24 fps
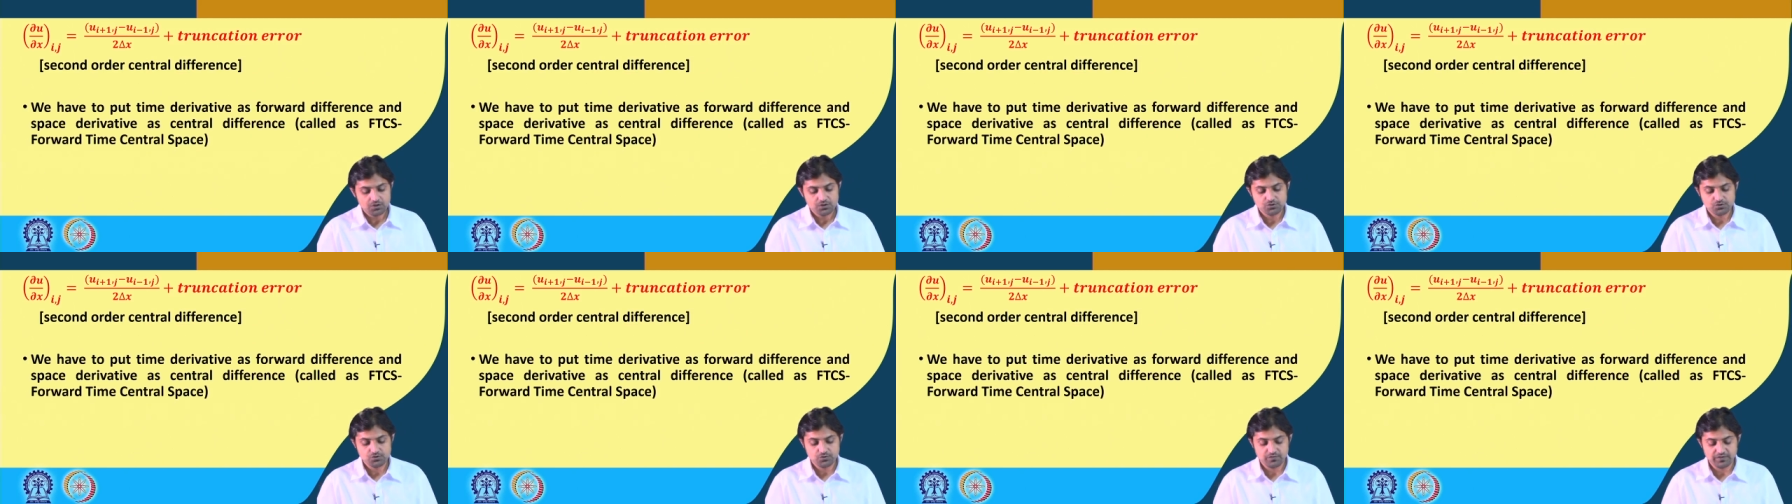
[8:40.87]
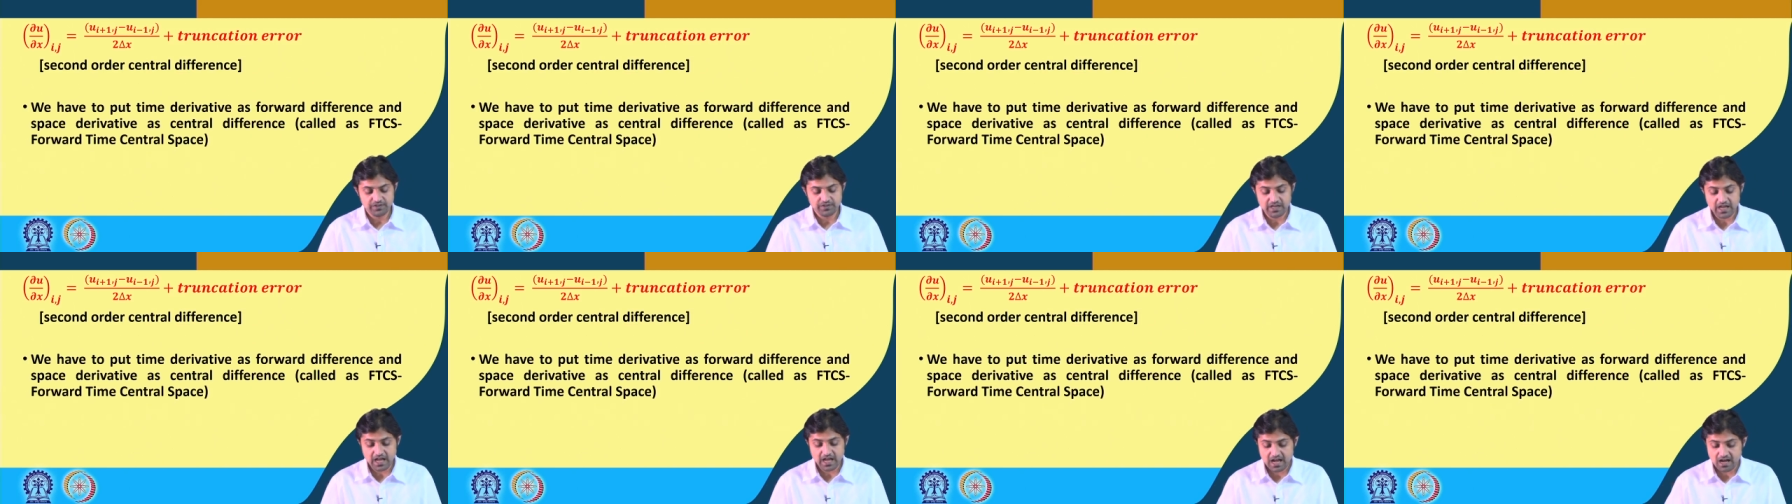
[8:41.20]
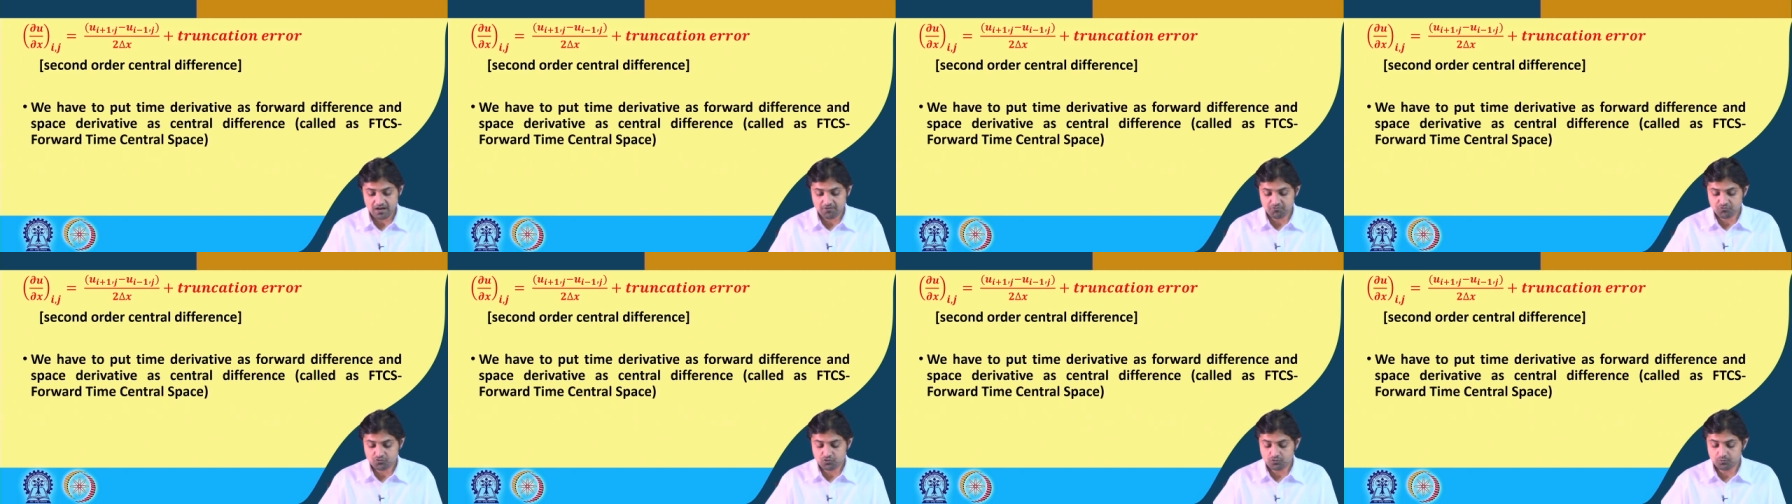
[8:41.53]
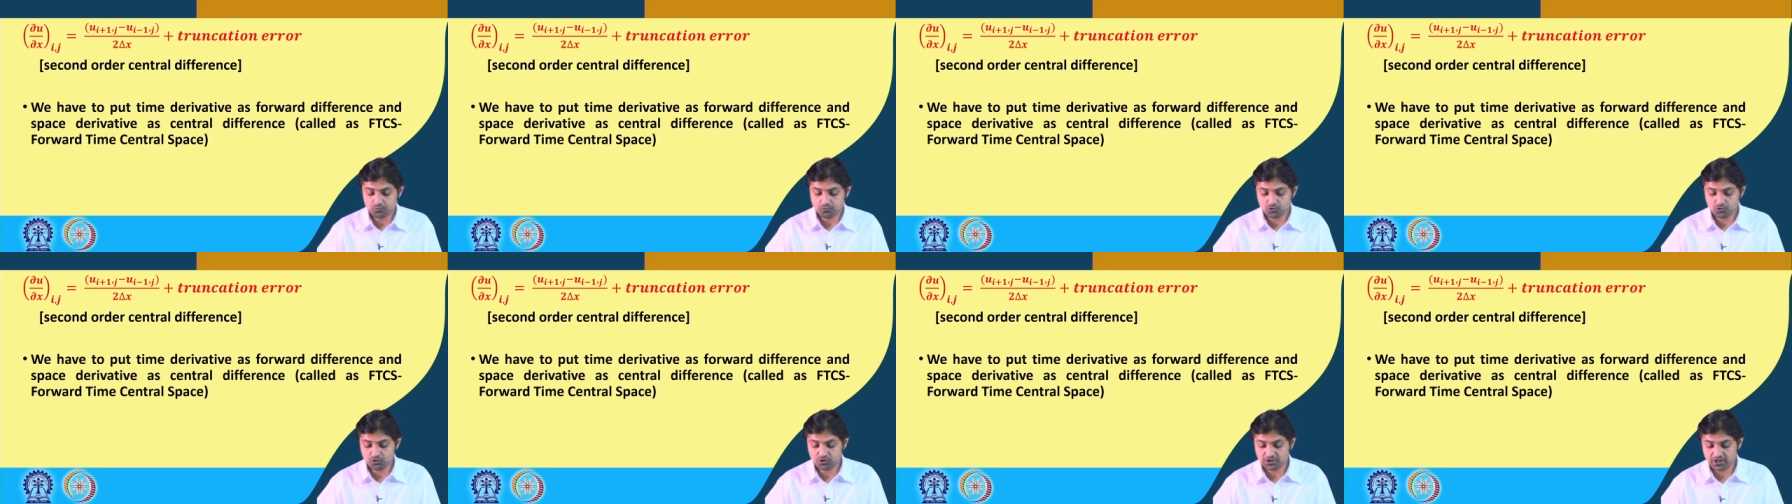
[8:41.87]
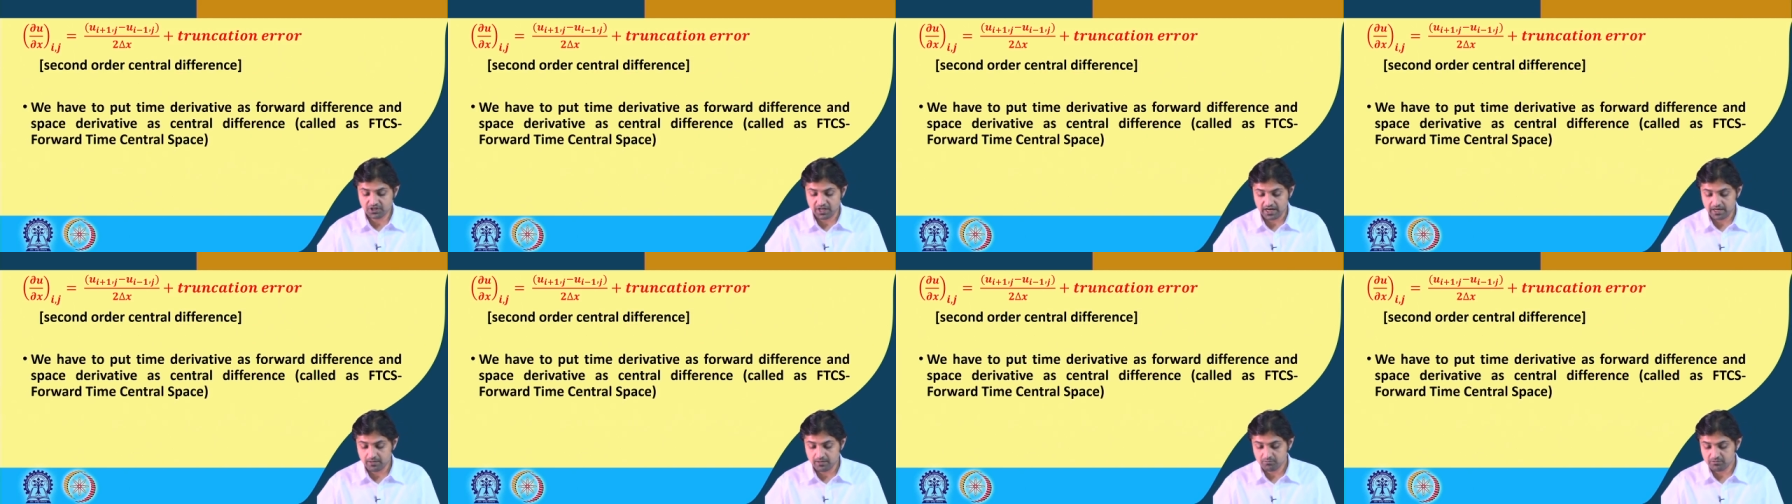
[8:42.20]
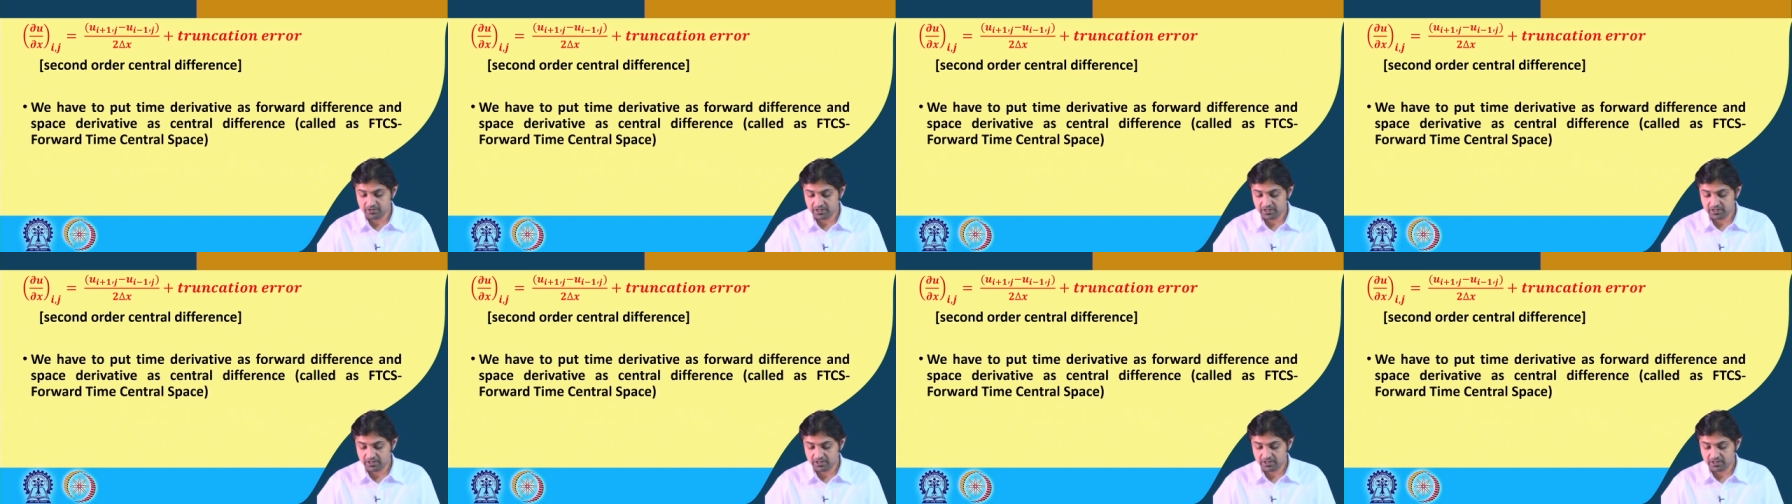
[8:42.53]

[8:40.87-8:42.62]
So, we have to put time